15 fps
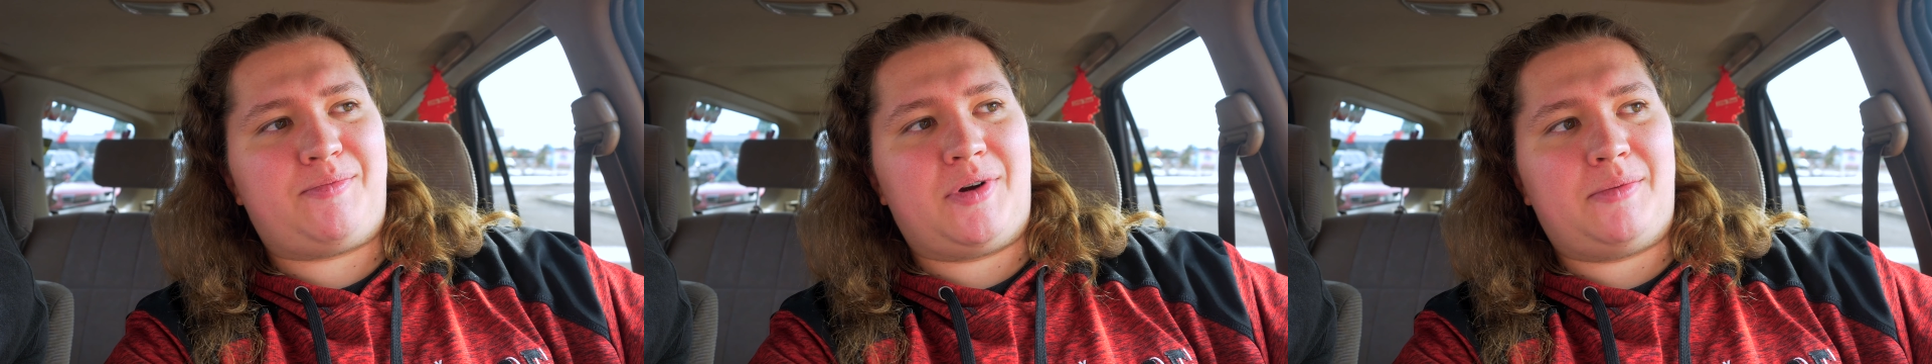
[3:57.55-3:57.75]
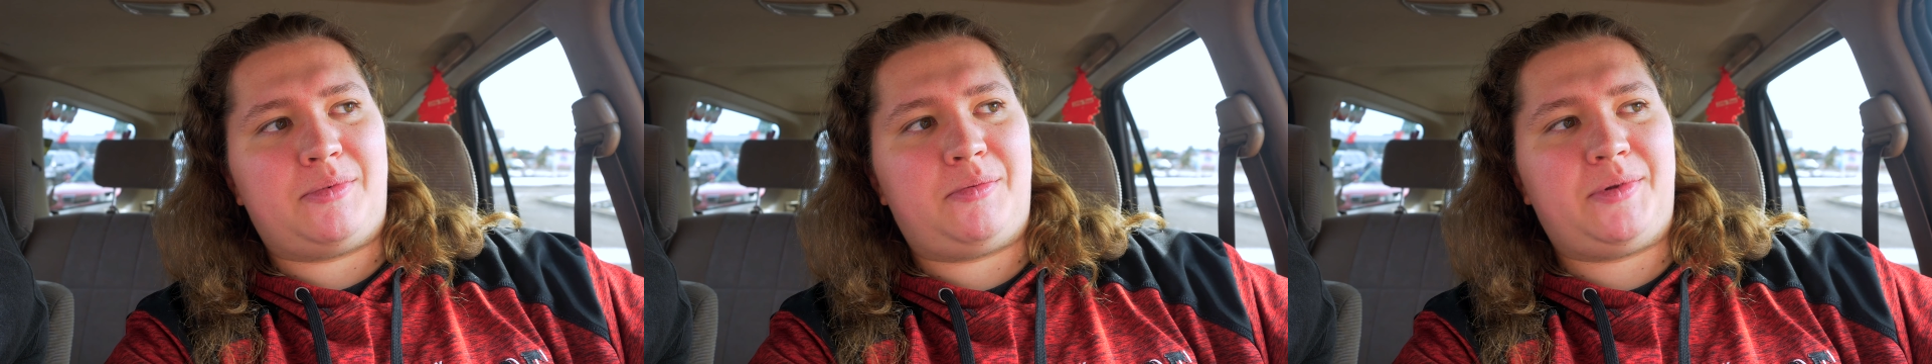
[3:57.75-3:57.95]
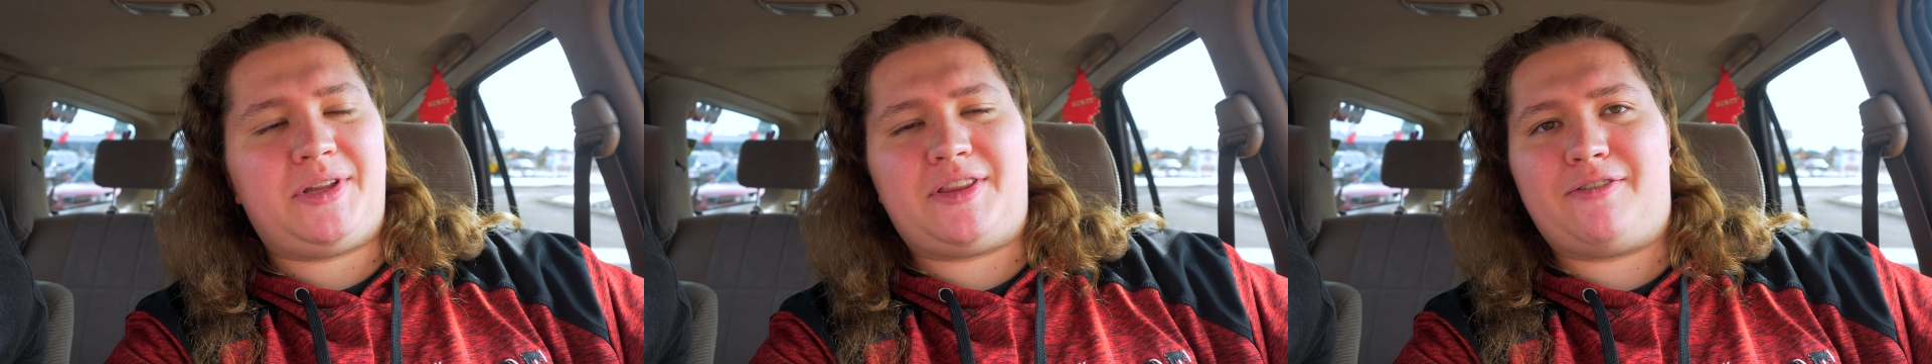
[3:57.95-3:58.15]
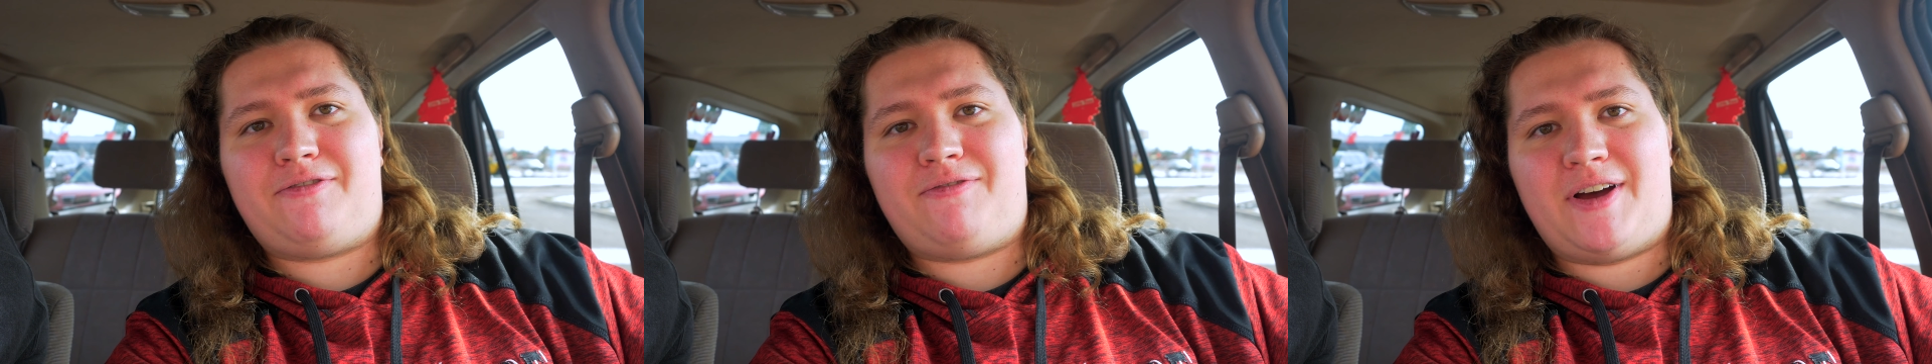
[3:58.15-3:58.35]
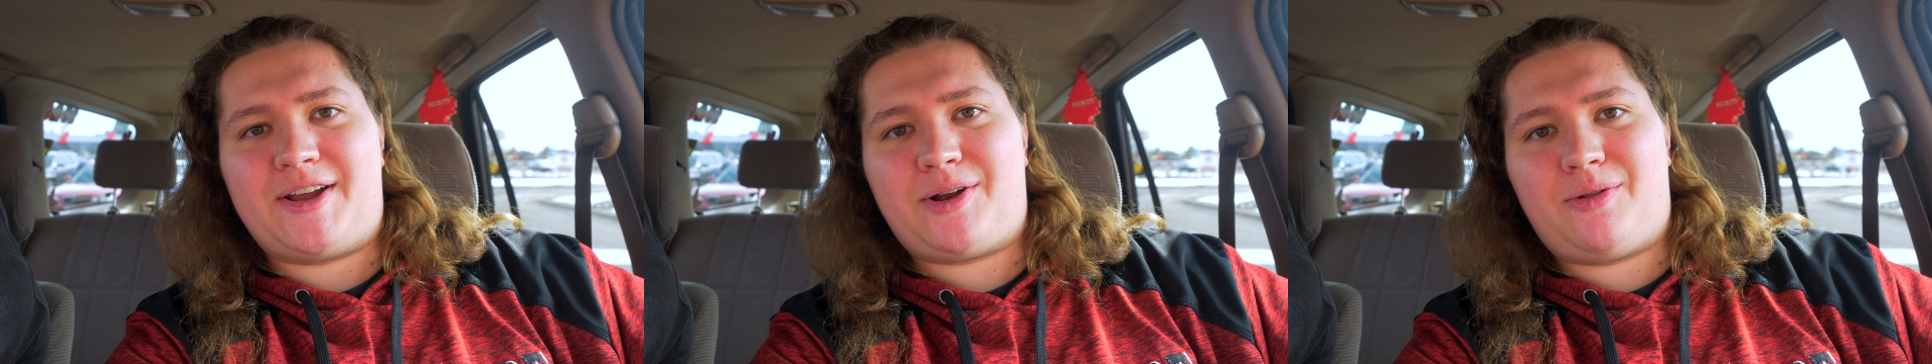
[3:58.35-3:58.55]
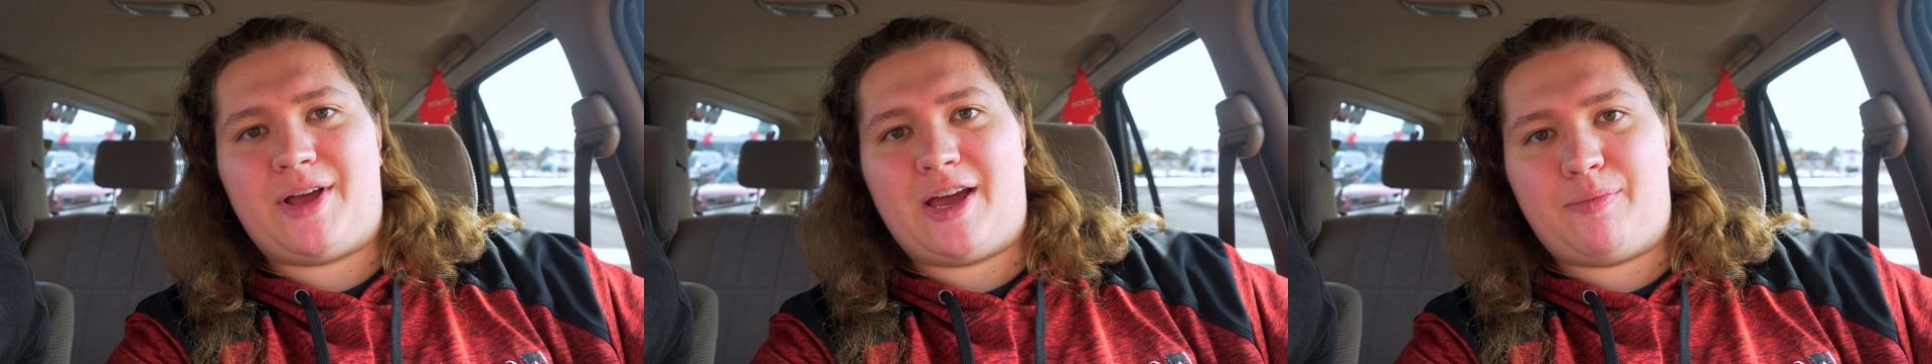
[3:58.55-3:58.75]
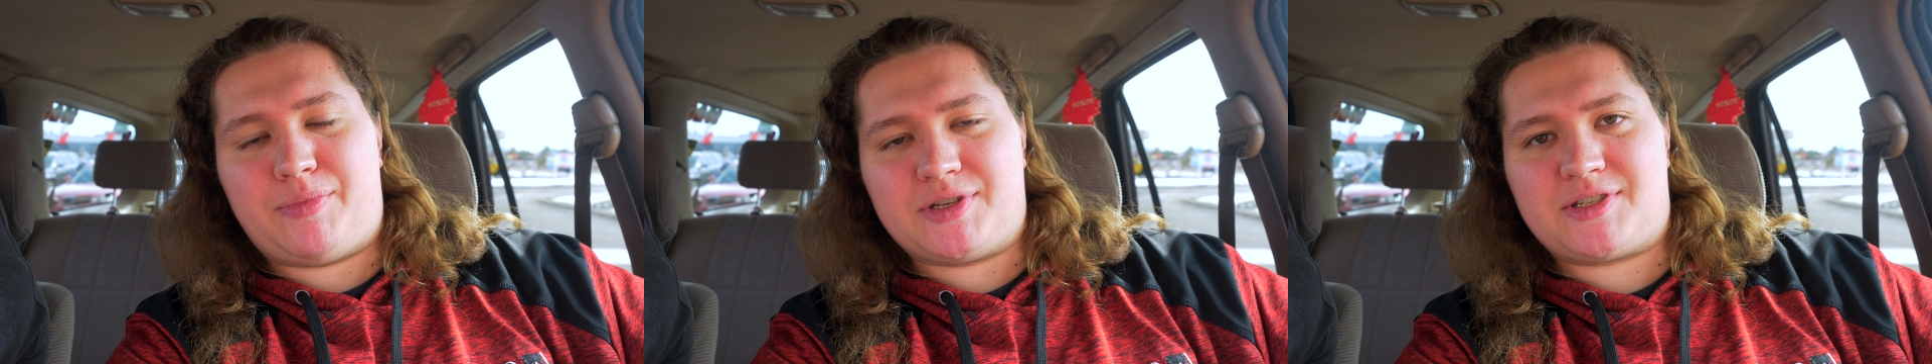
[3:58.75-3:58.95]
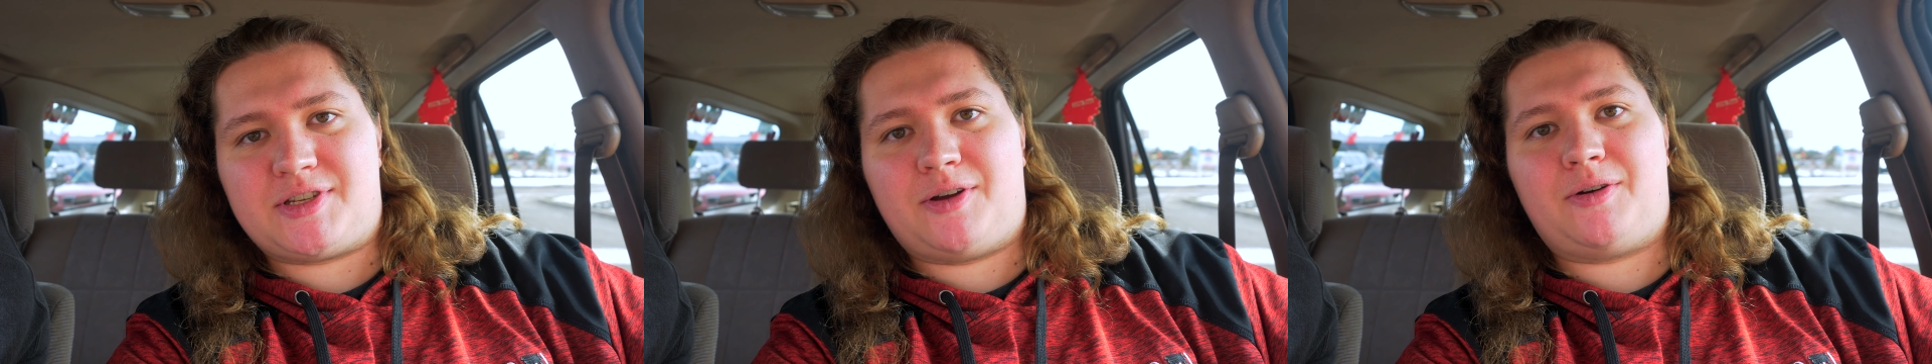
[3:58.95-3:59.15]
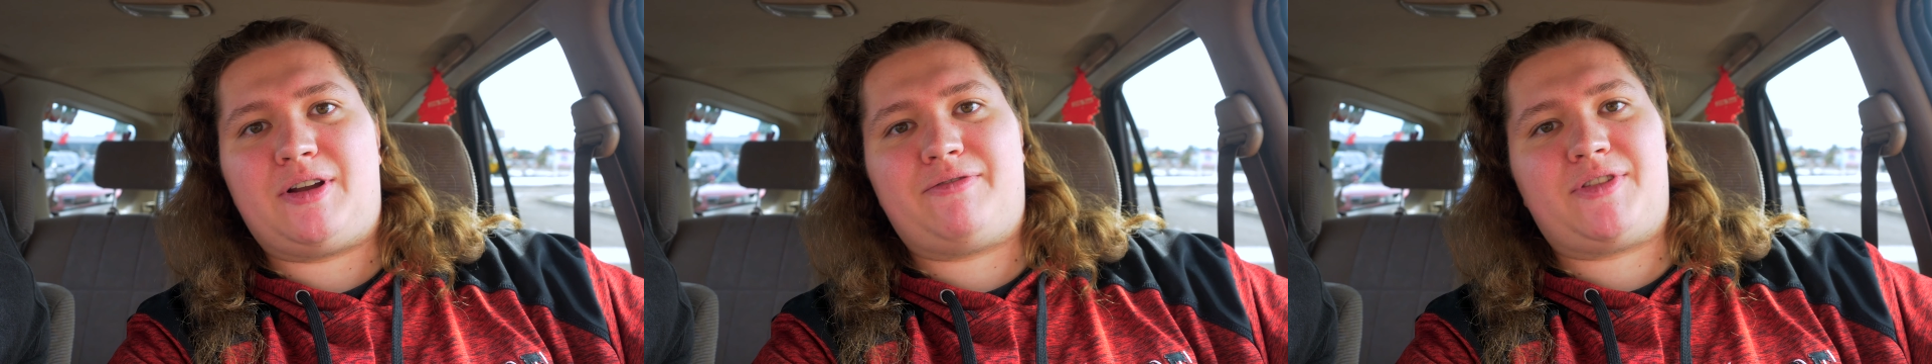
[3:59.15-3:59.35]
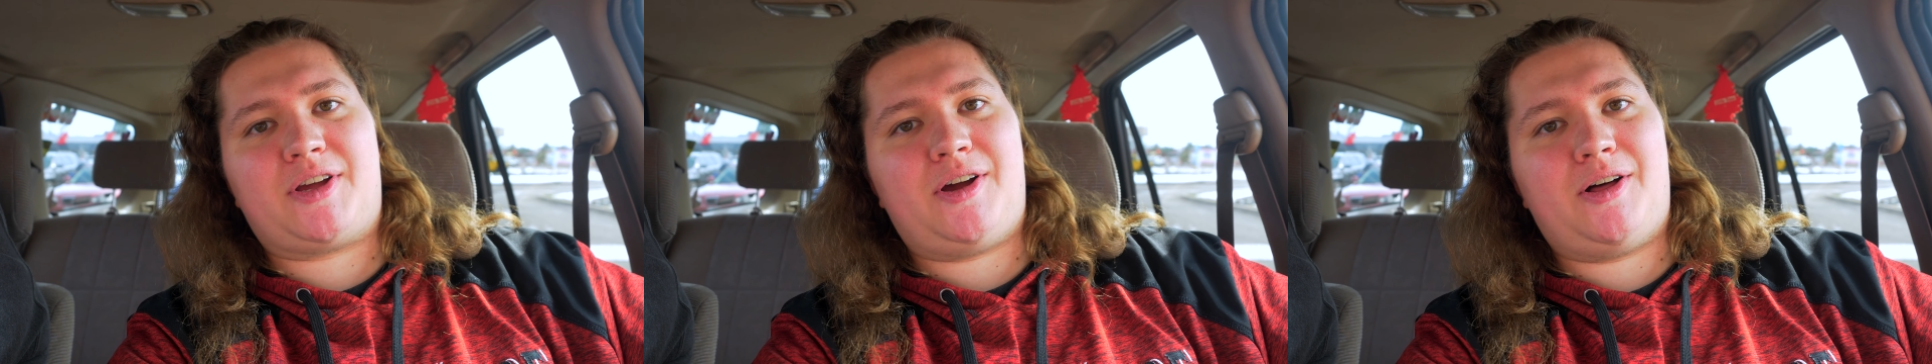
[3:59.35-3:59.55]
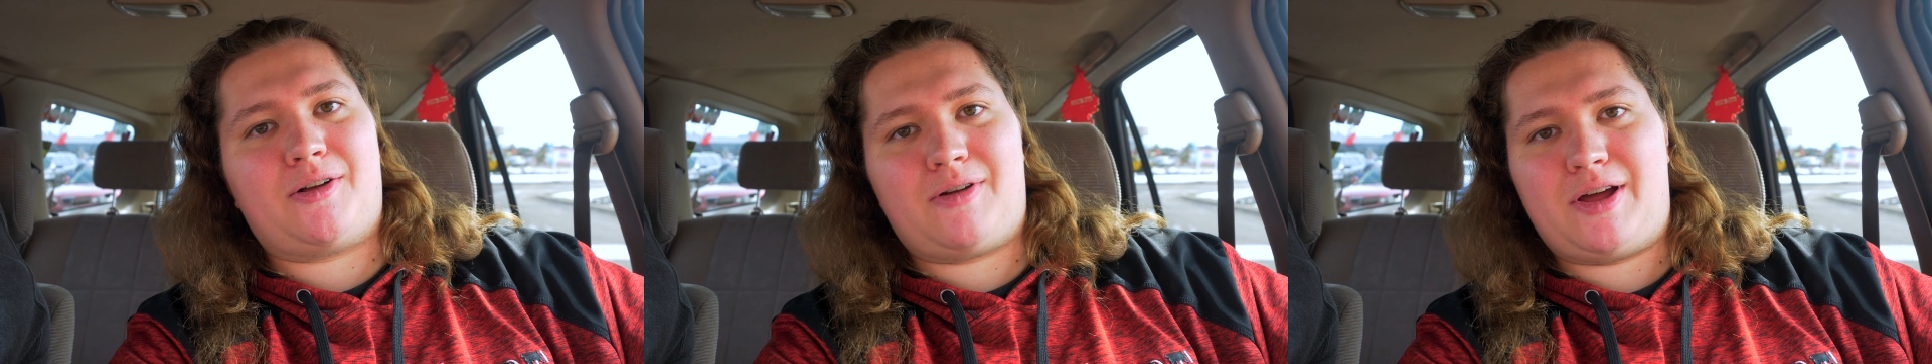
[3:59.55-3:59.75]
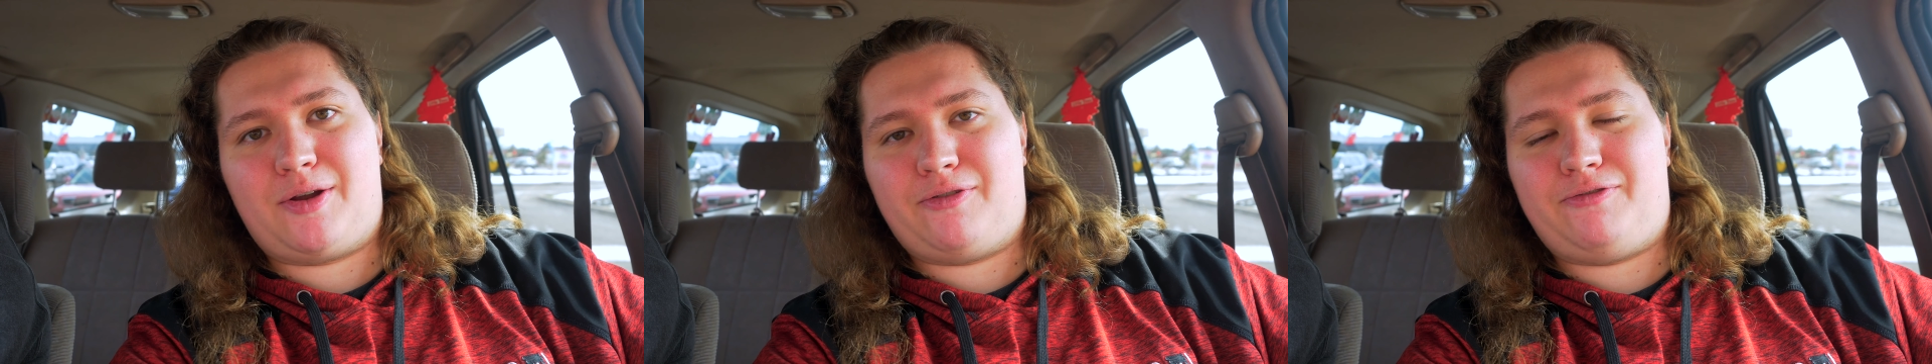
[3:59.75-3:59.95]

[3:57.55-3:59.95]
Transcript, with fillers: probably the final episode of the Colorado